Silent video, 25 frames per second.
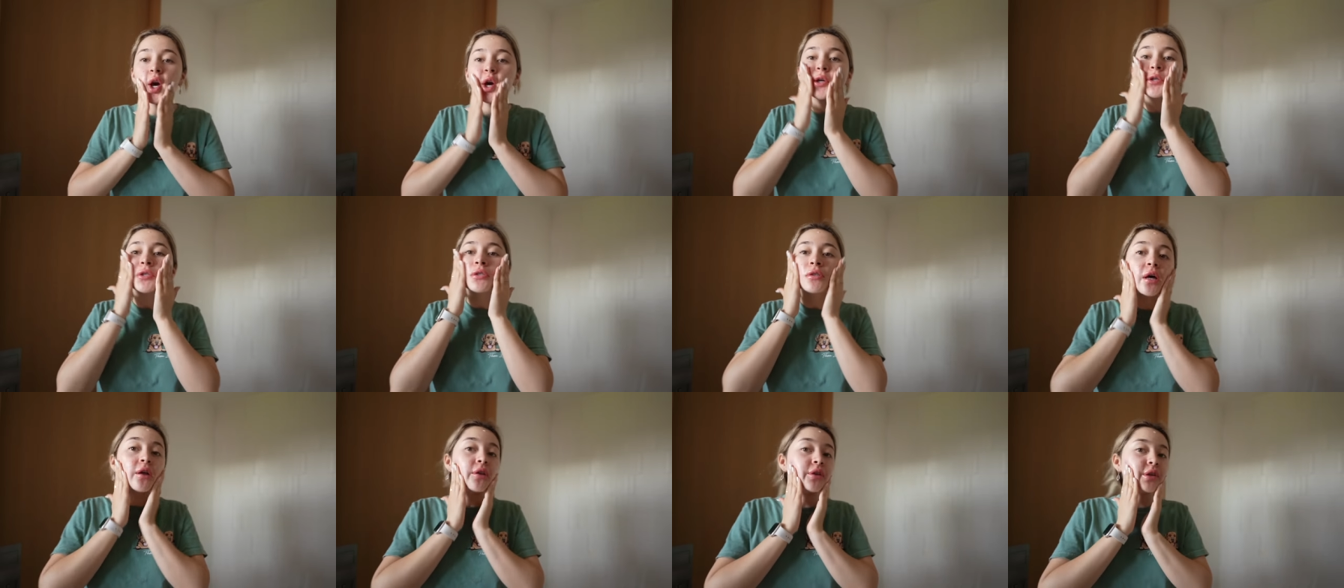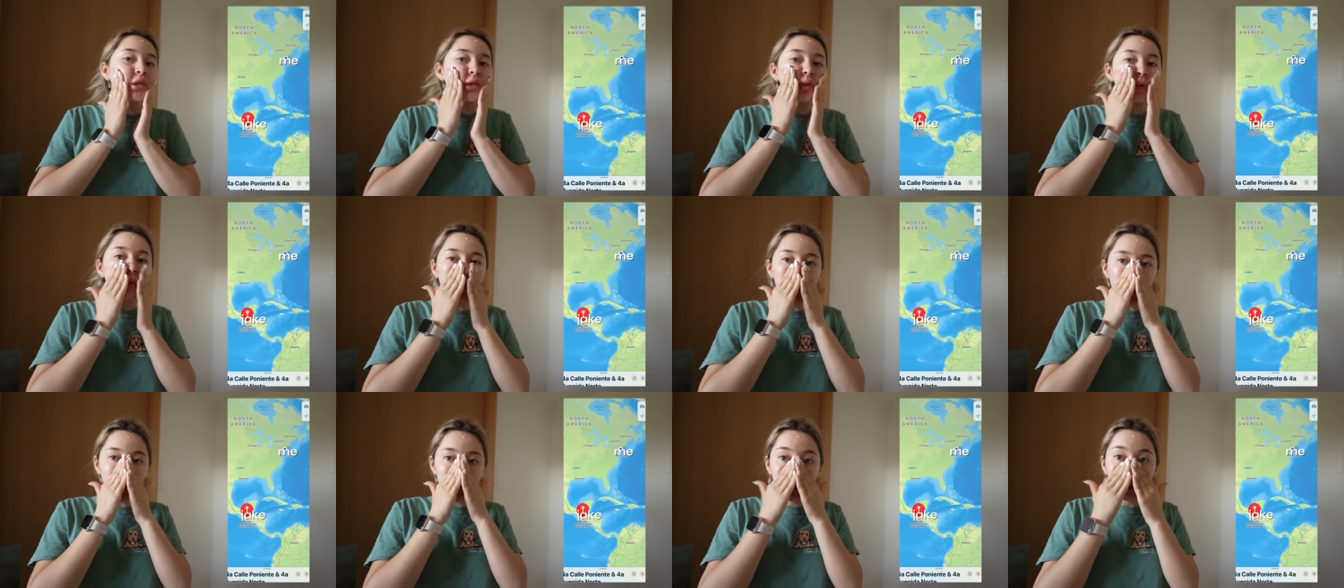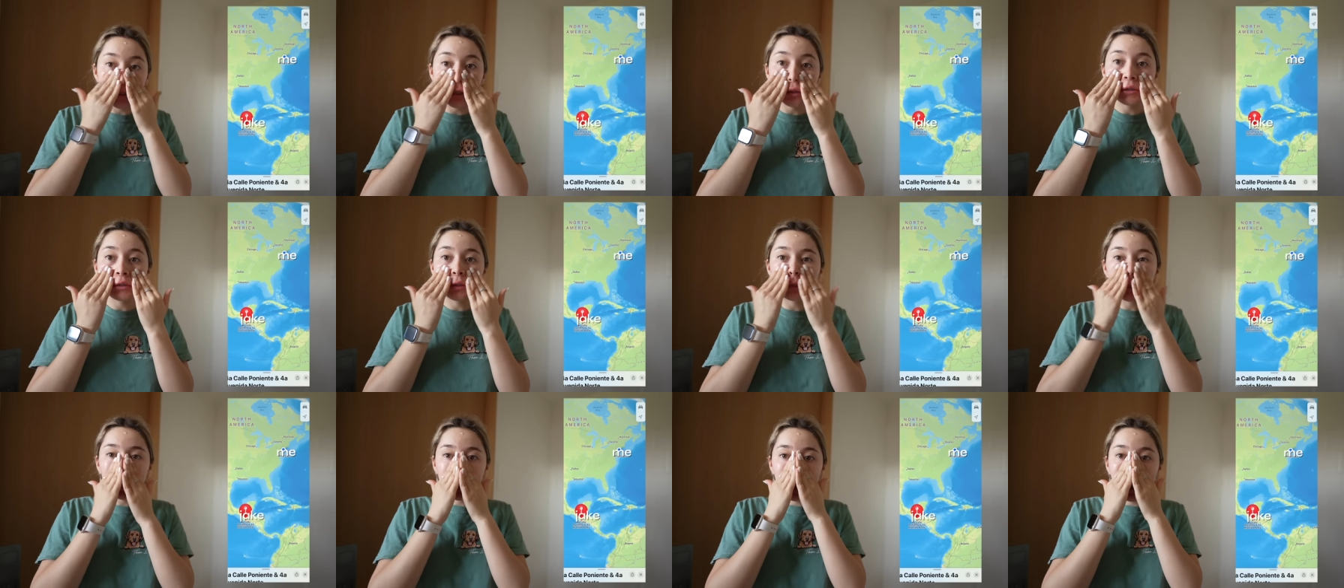I saw this photo
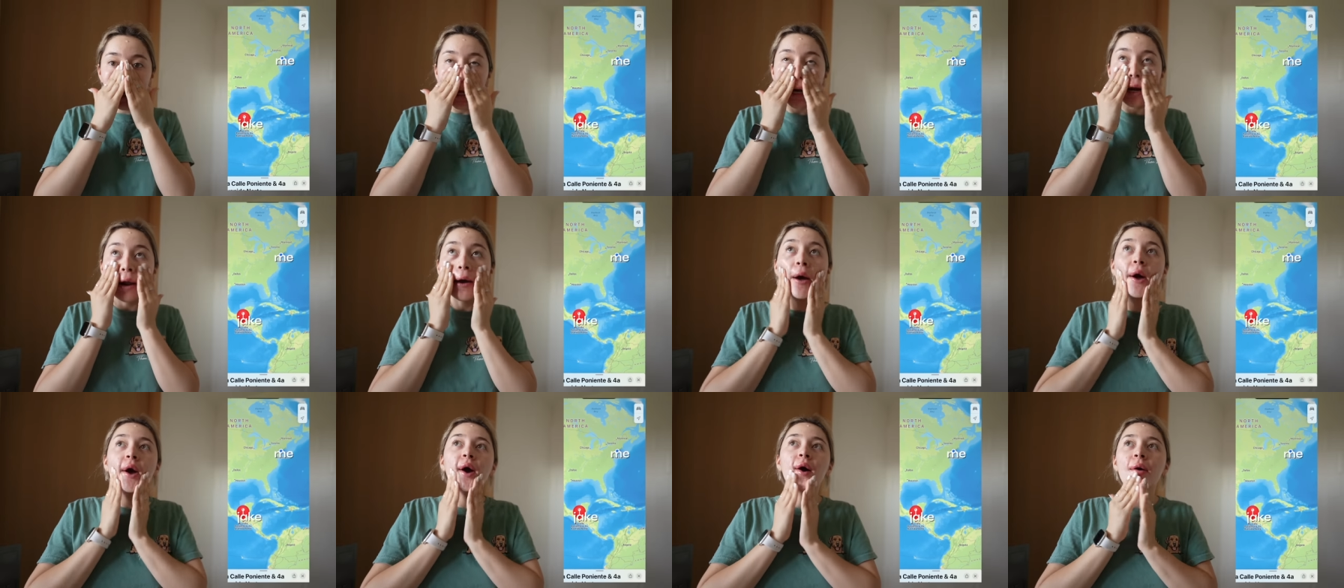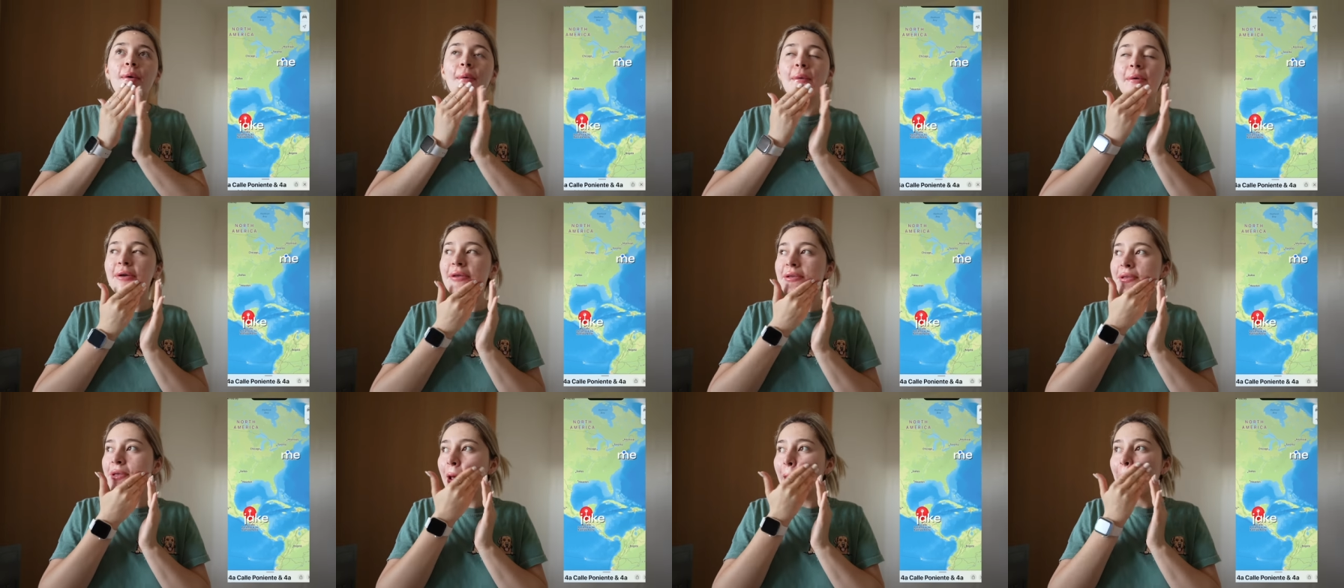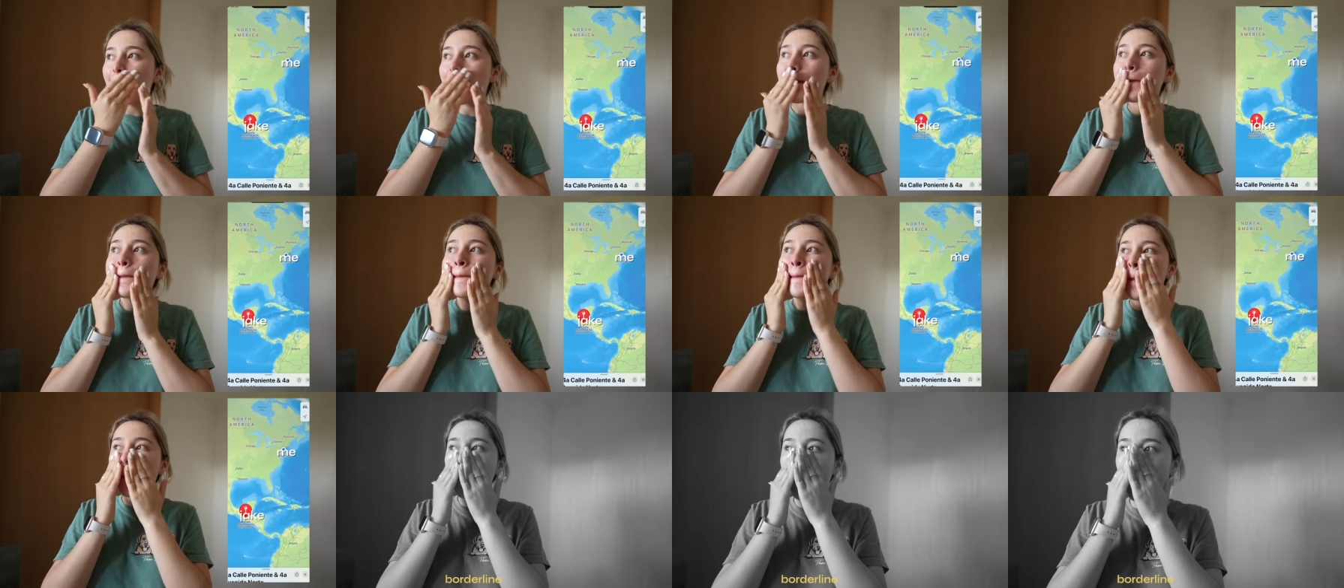yesterday and I was
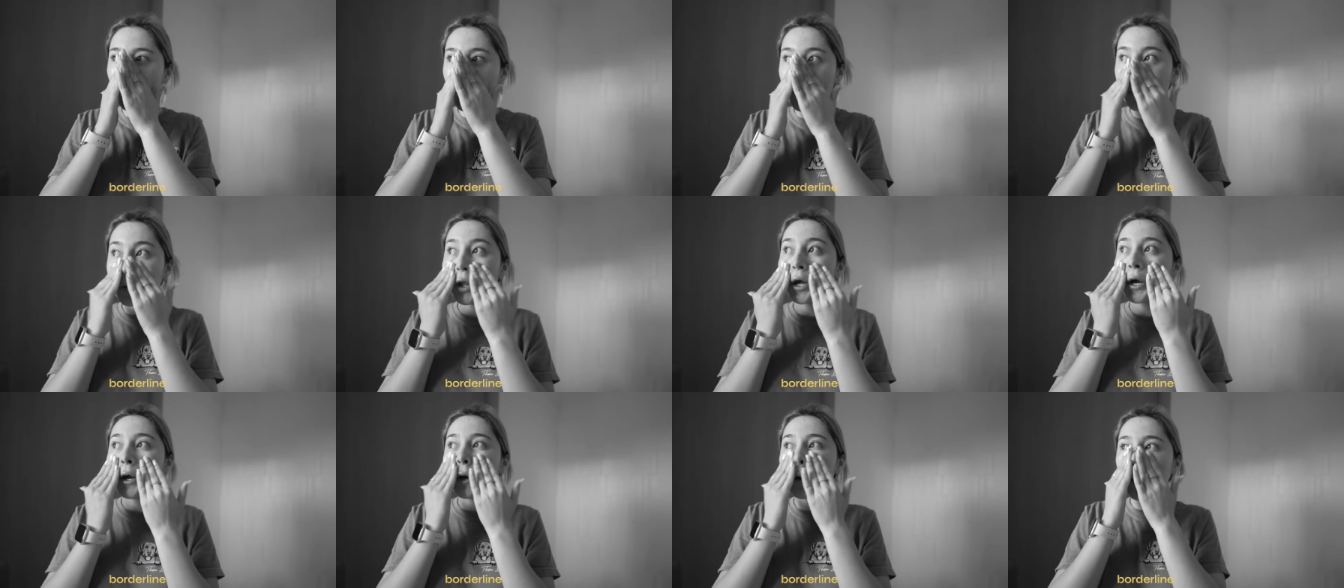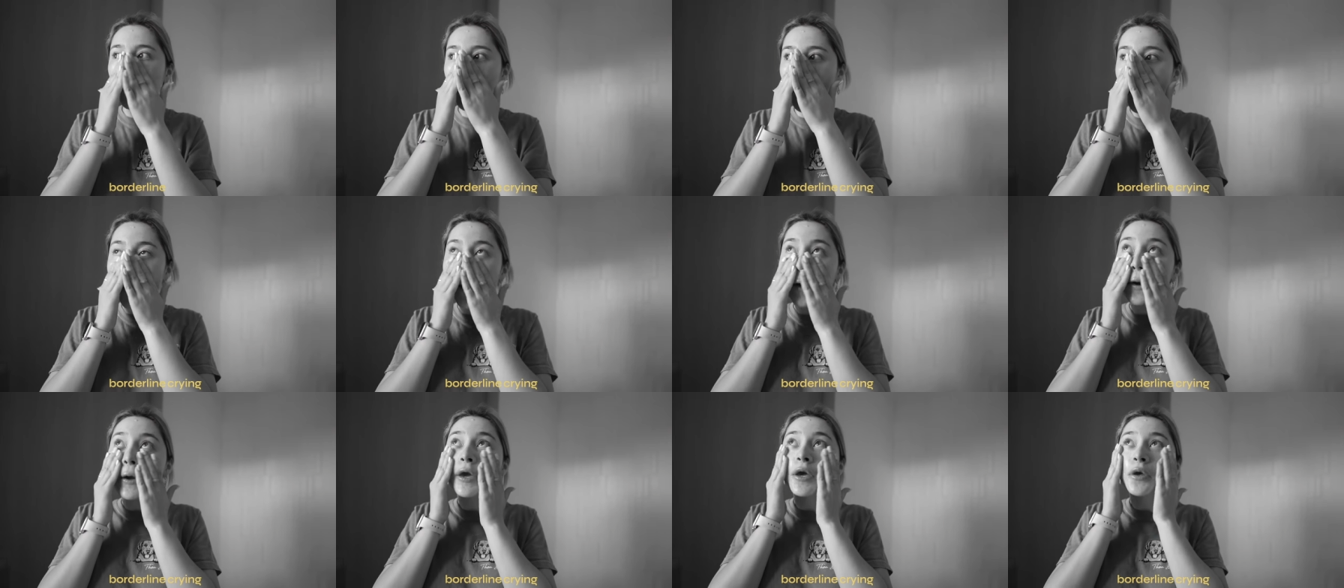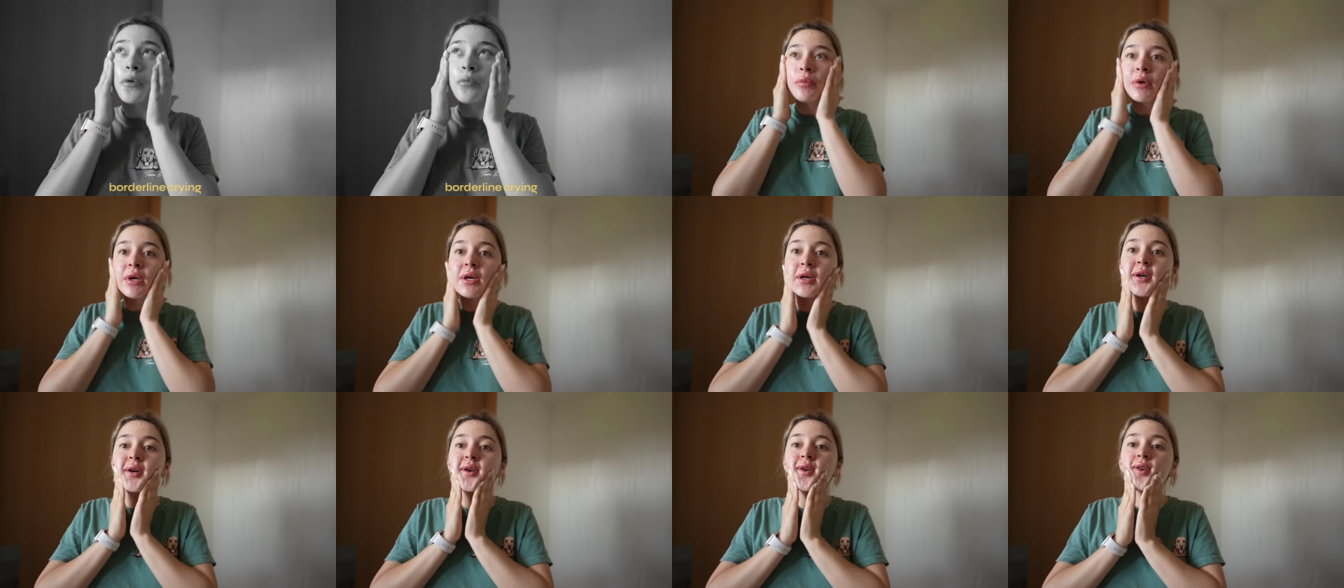like borderline crying
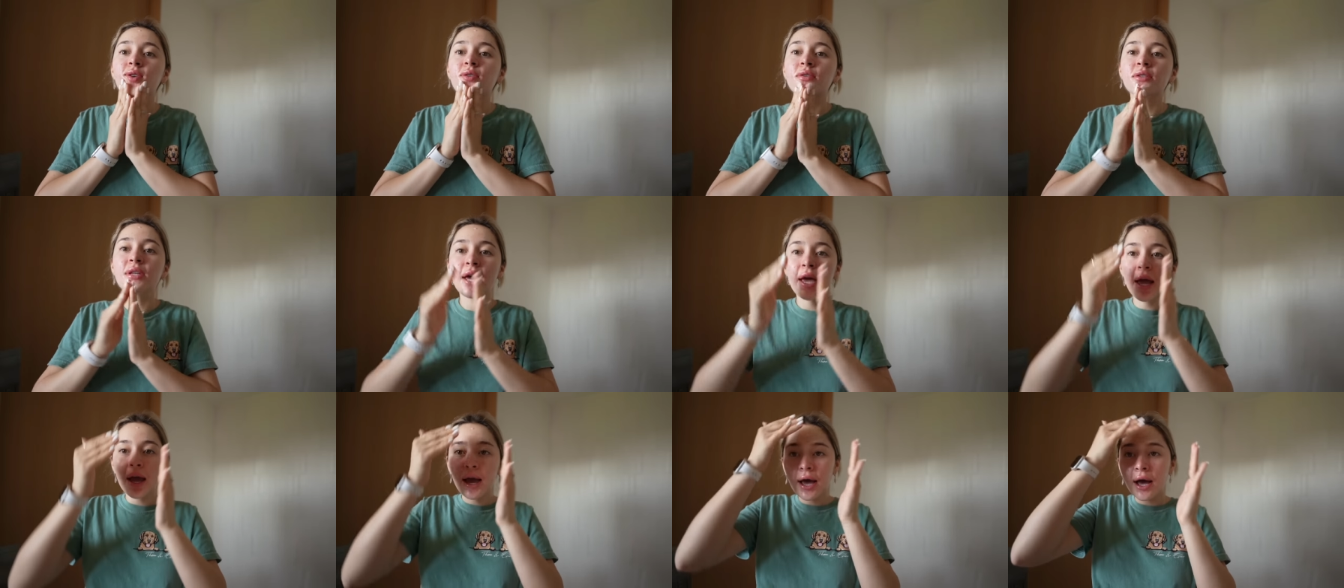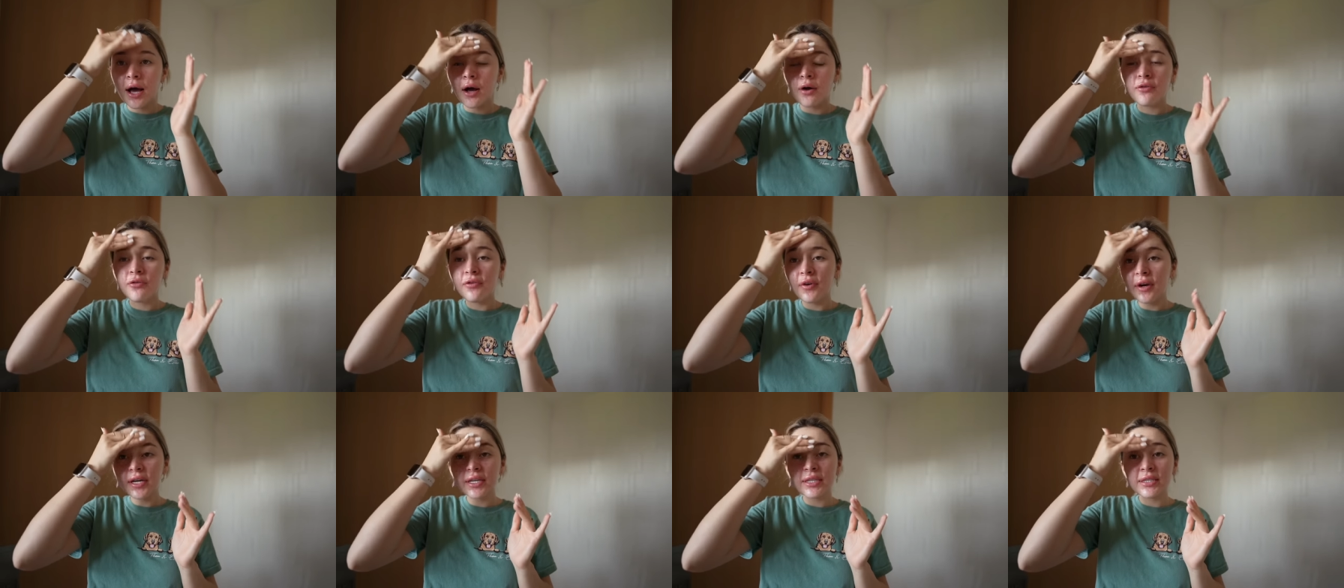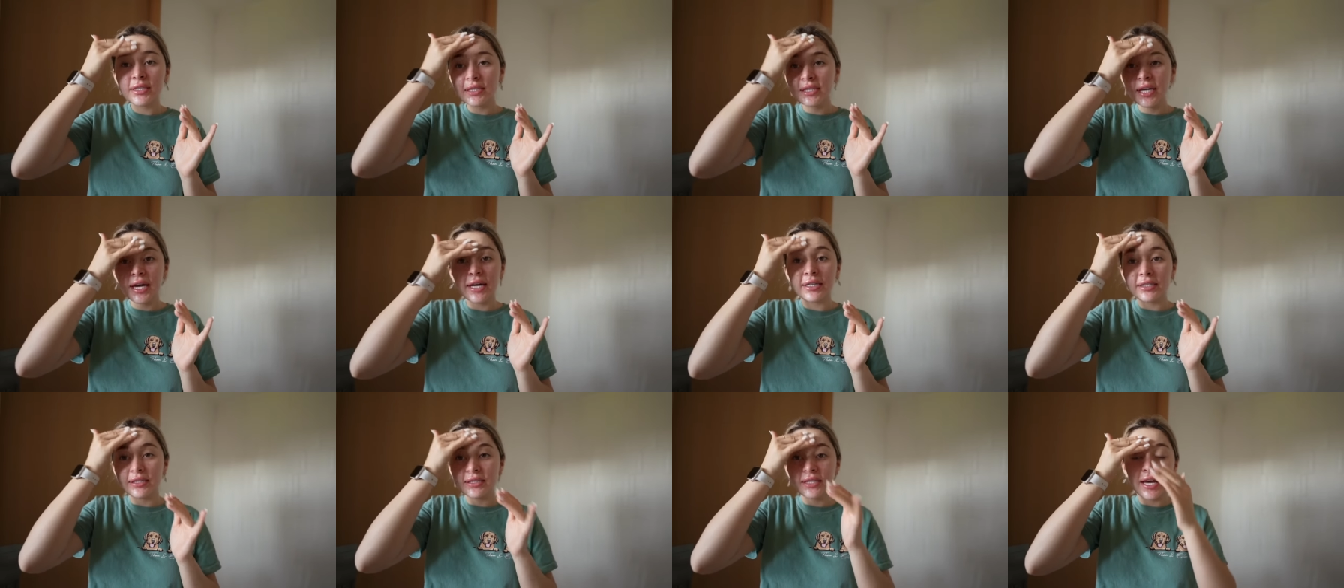because how fucking
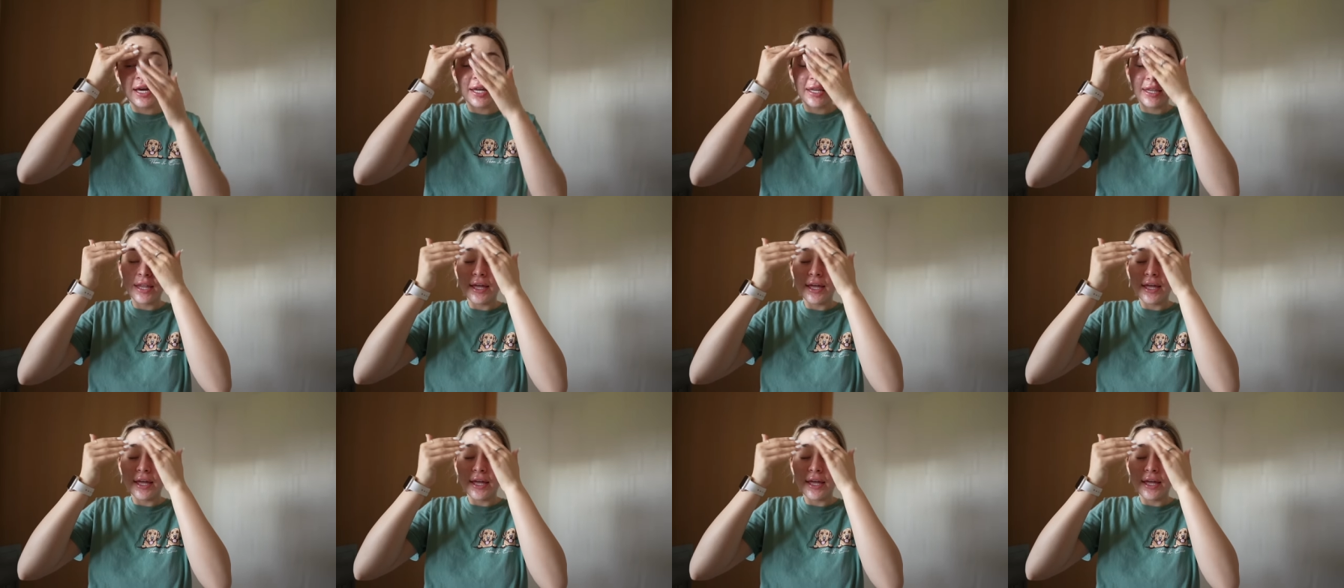sad is that?